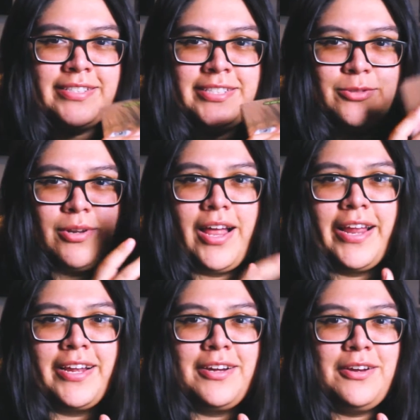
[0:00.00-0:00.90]
least these were
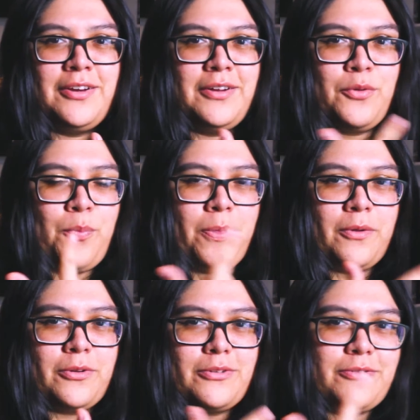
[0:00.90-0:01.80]
like
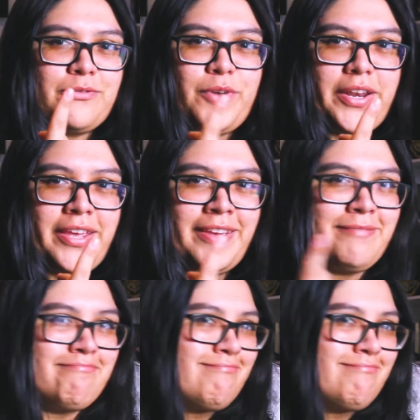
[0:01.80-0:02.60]
funny.